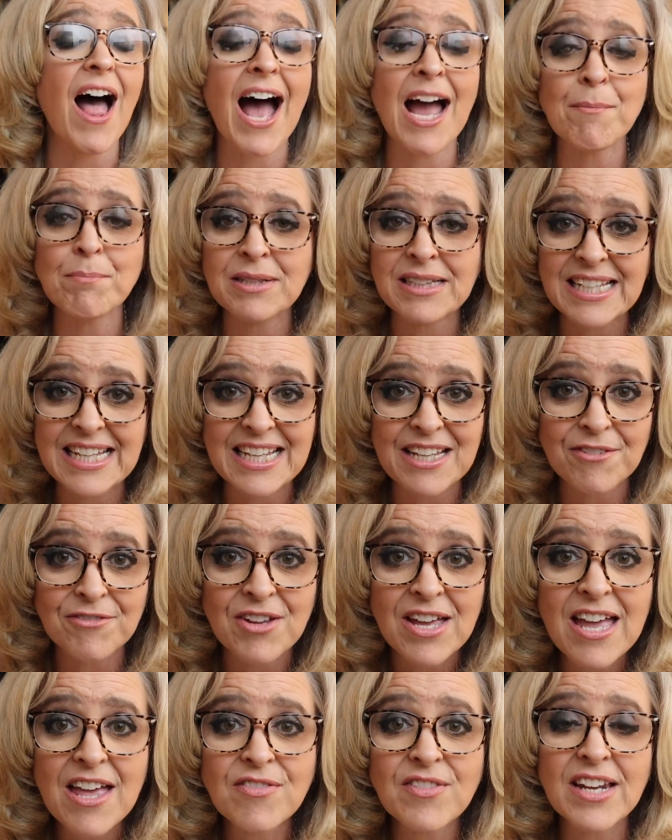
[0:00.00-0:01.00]
I believe
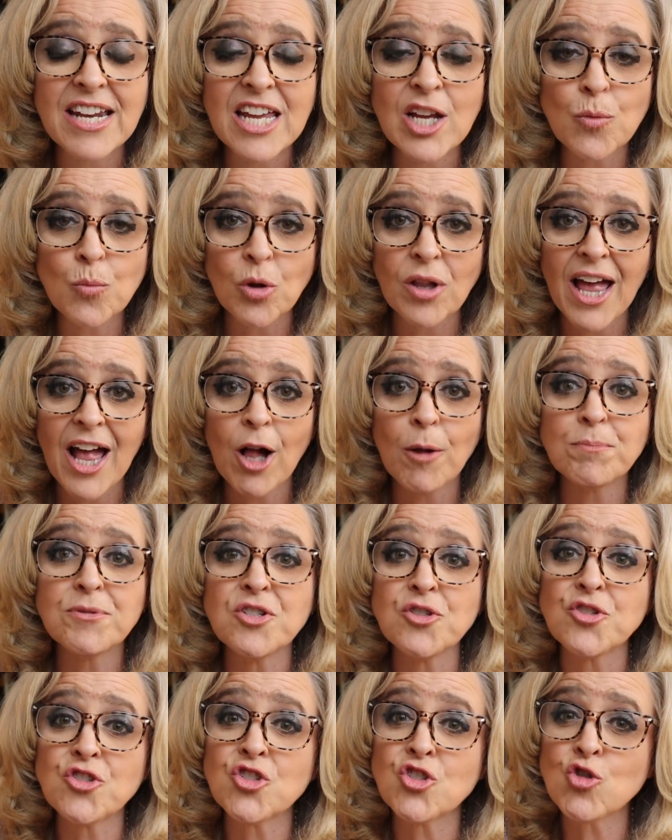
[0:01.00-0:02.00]
that it will help
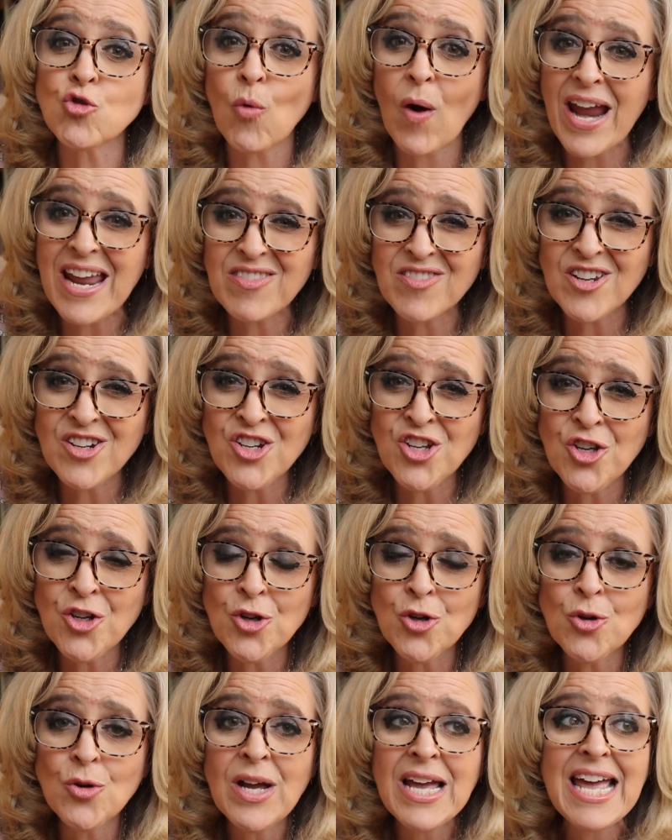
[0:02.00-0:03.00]
to strengthen
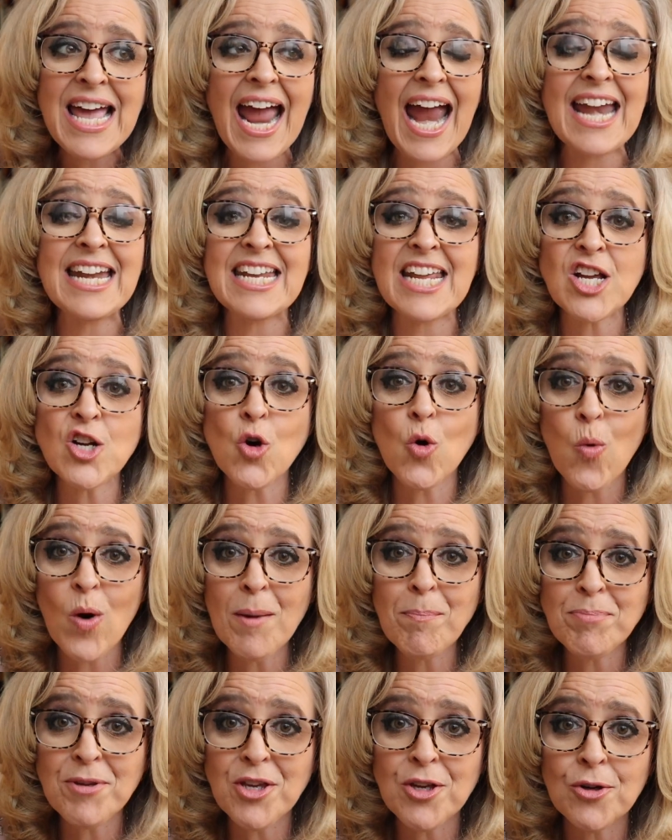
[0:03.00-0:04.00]
you and
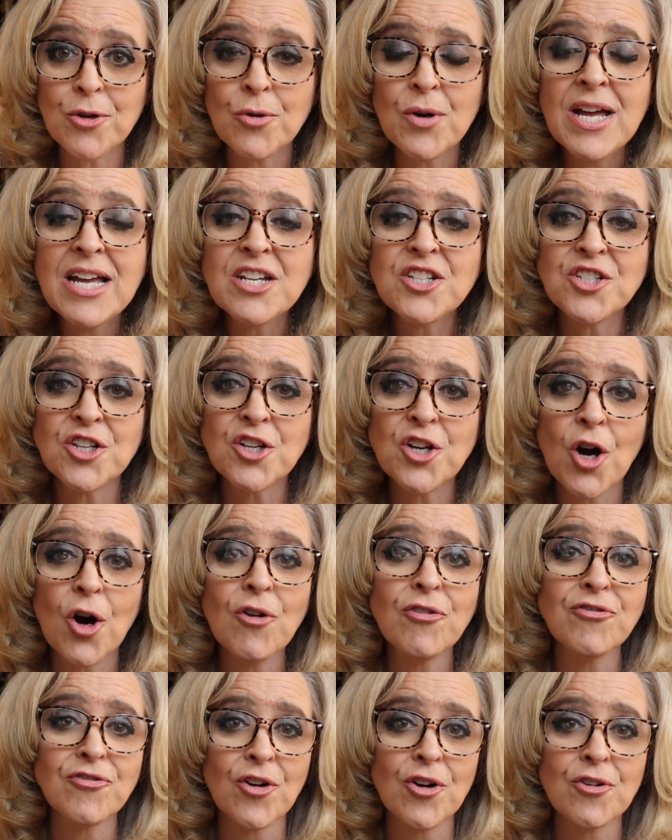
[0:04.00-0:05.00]
equip you to go
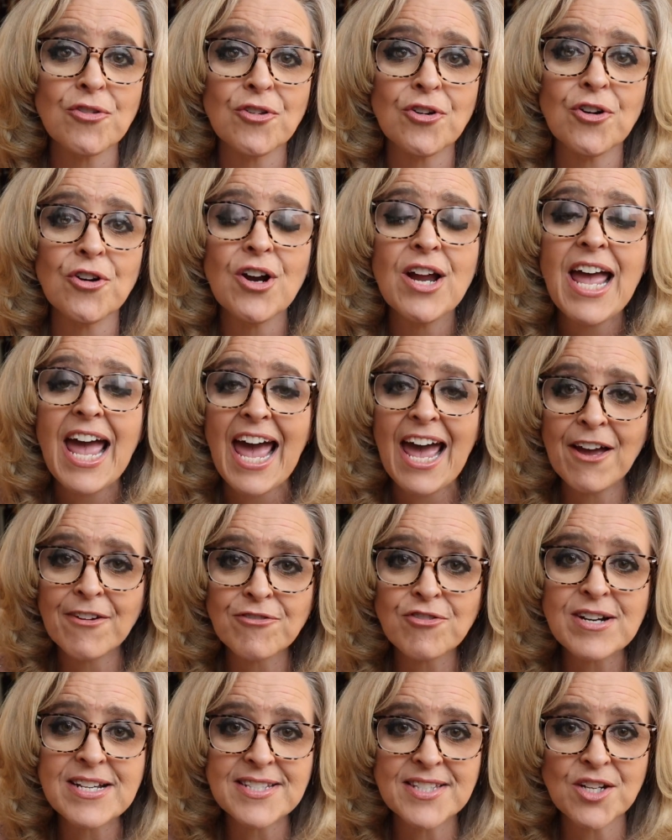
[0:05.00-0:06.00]
further
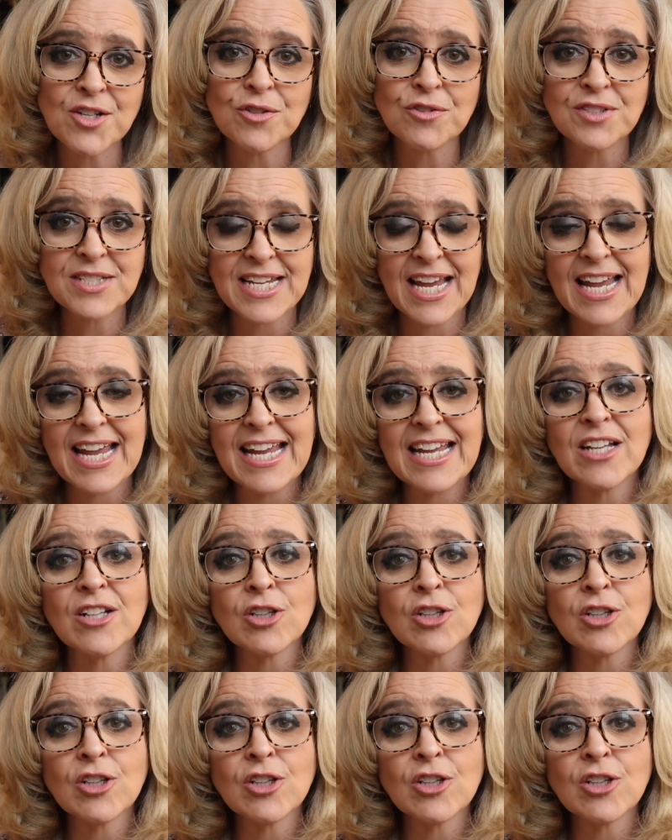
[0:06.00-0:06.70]
every single day,